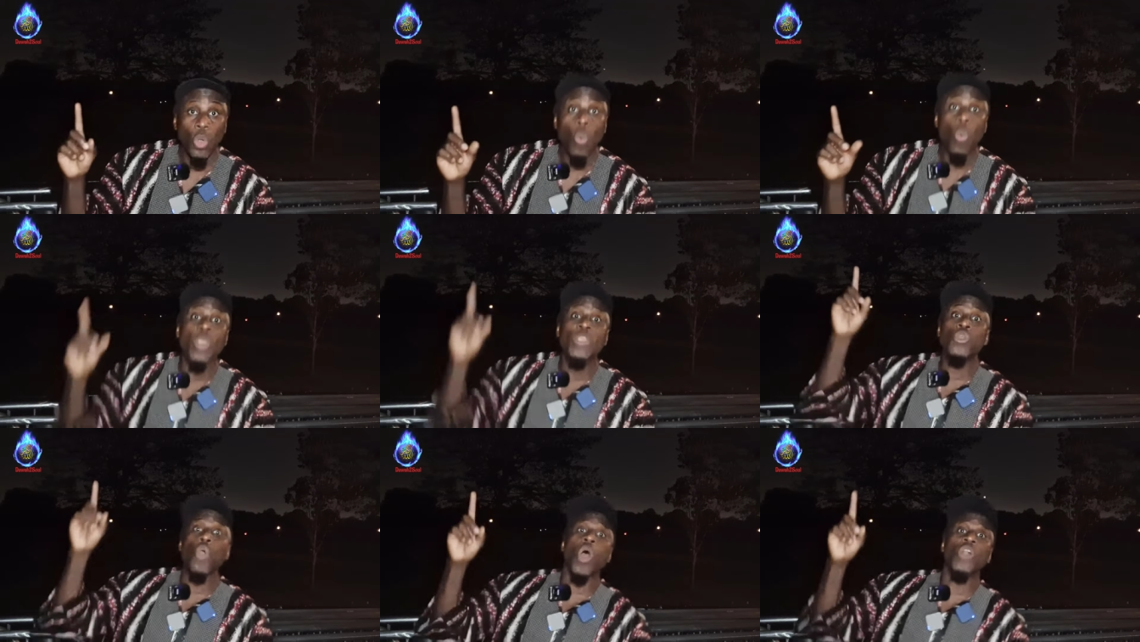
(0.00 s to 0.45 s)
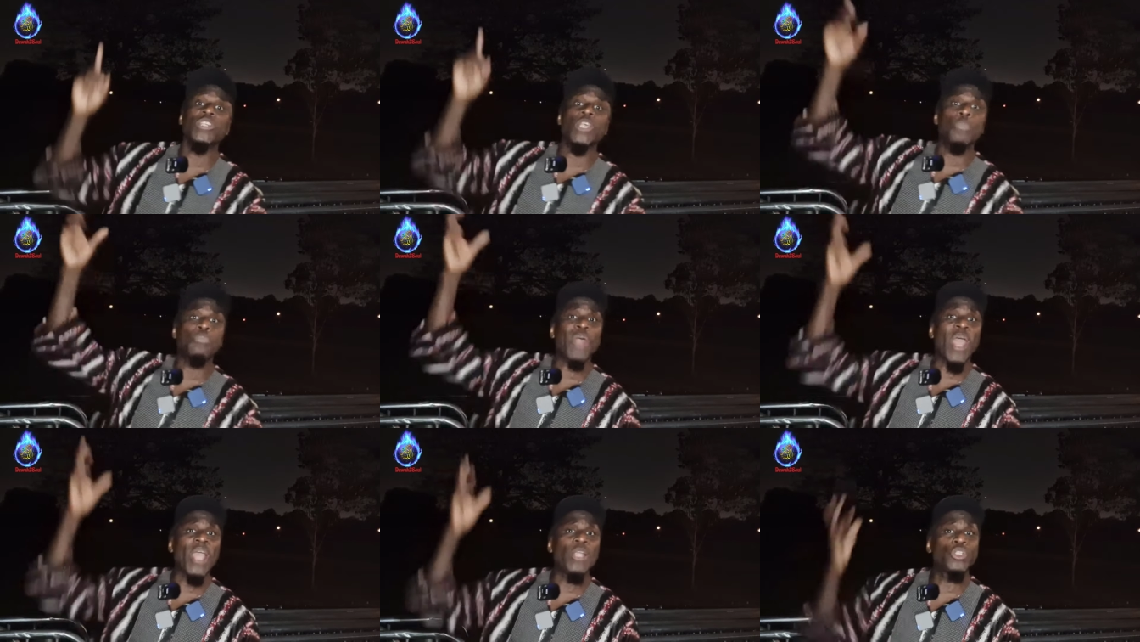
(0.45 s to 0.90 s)
Which God is he
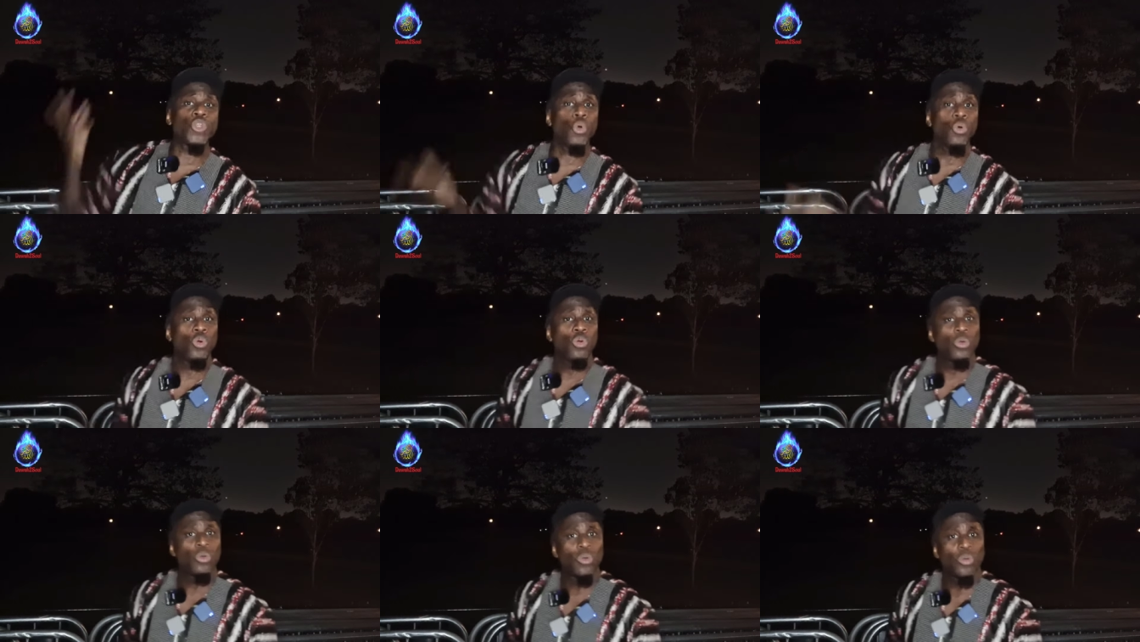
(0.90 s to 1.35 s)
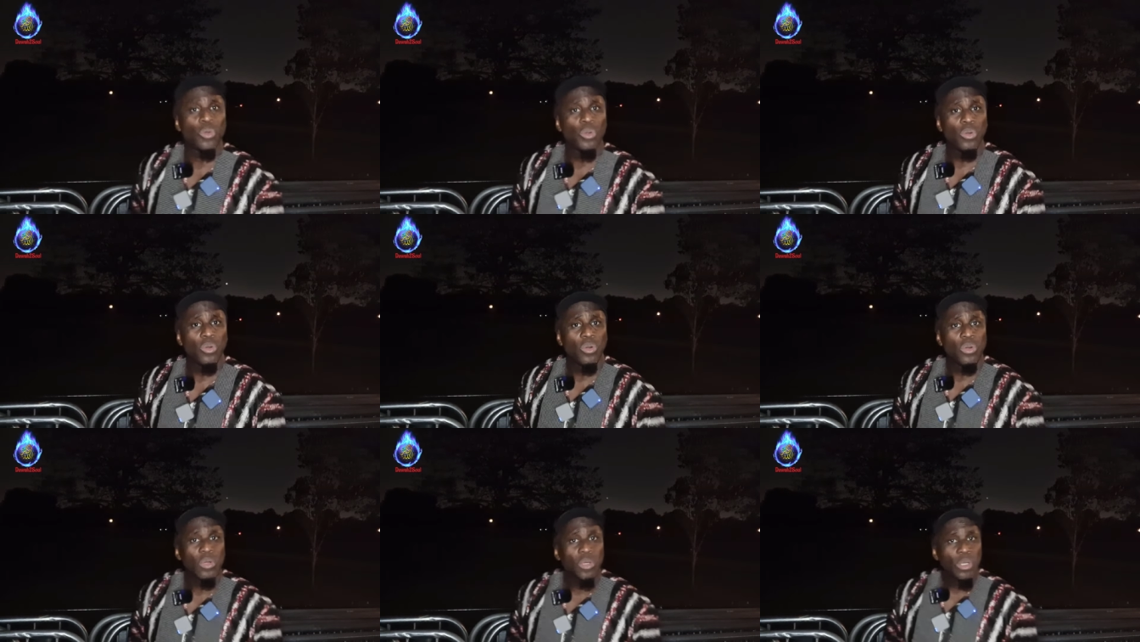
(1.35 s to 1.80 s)
praying to?
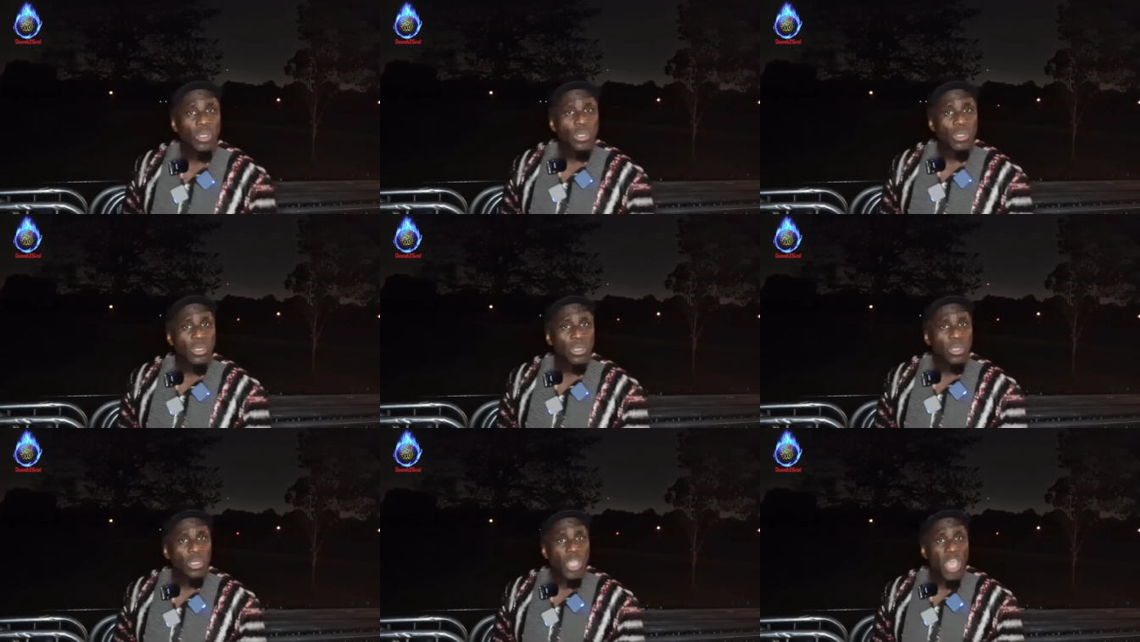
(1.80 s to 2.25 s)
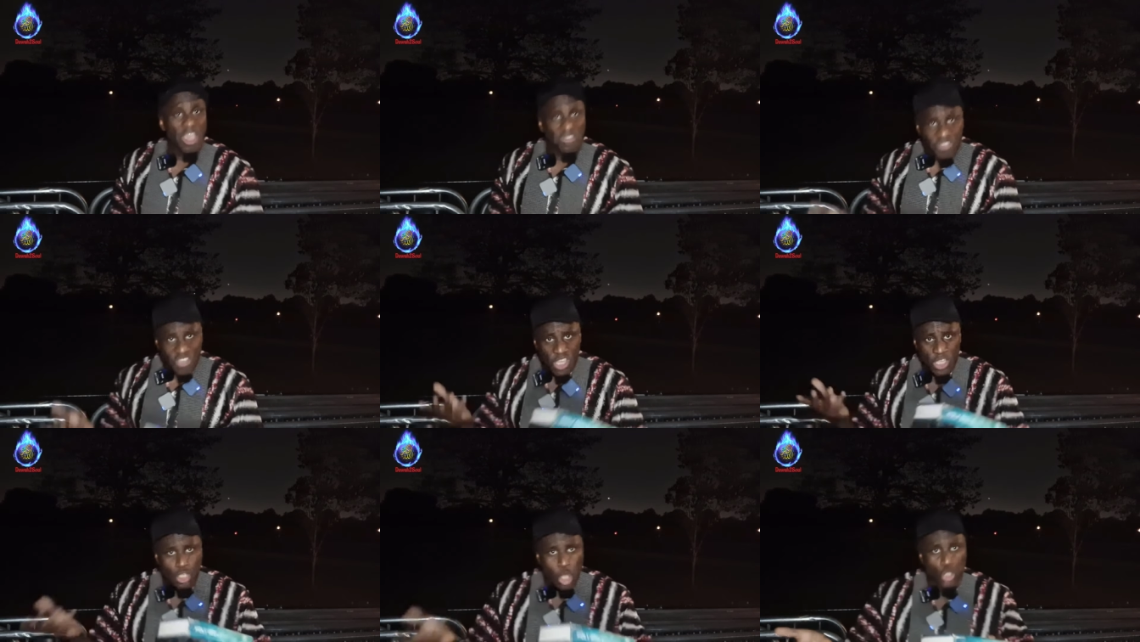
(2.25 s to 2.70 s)
If
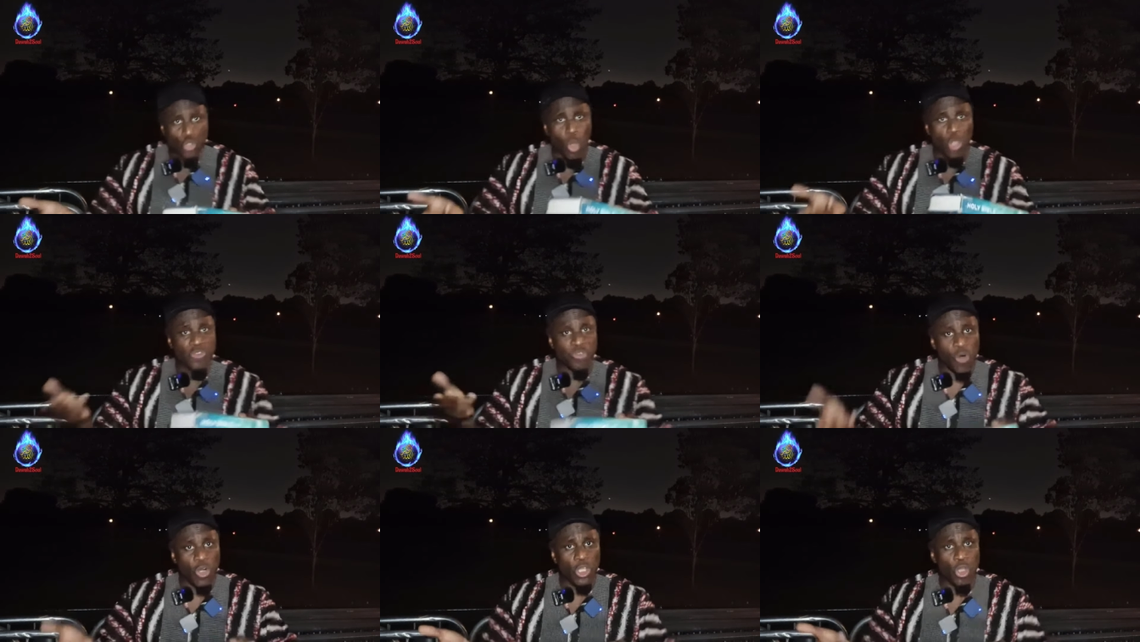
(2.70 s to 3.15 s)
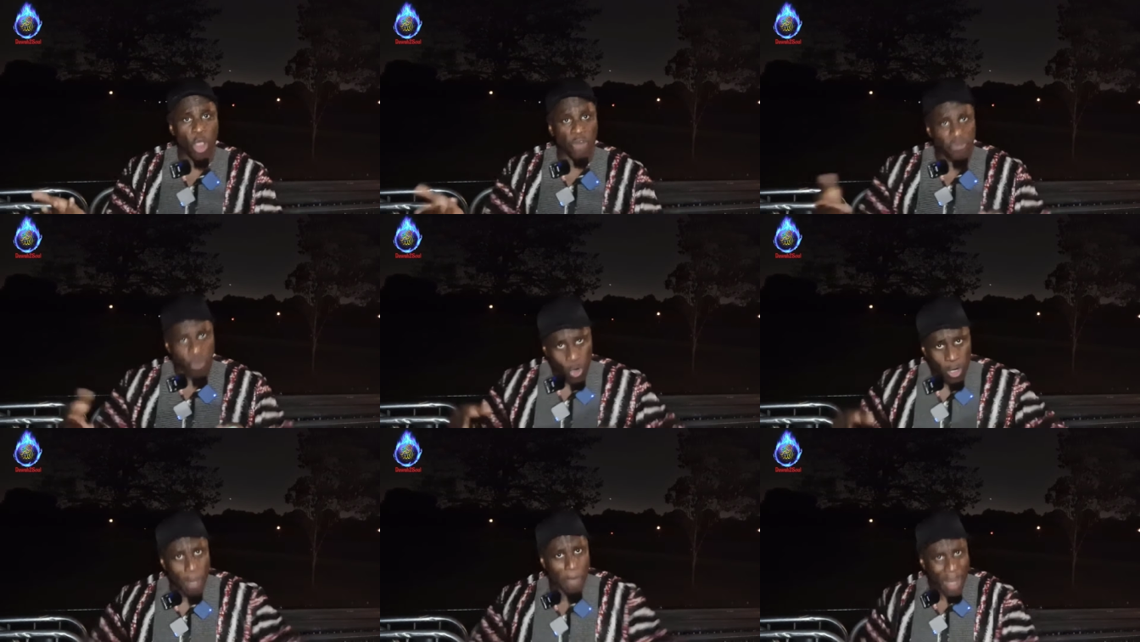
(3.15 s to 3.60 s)
Jesus was fully God,
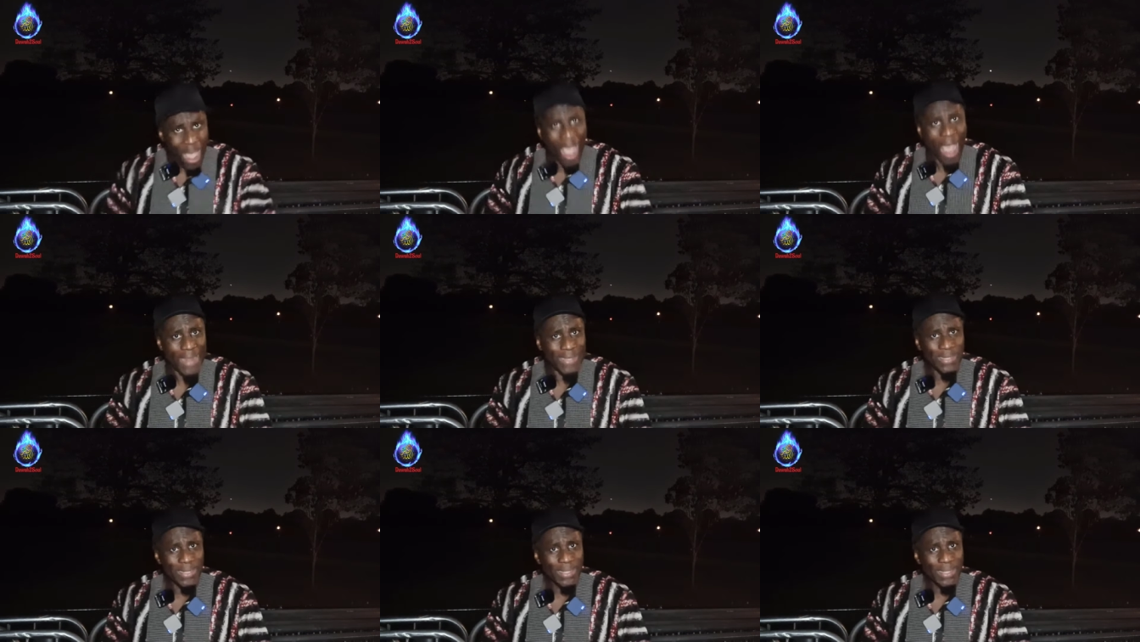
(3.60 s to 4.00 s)
fully man,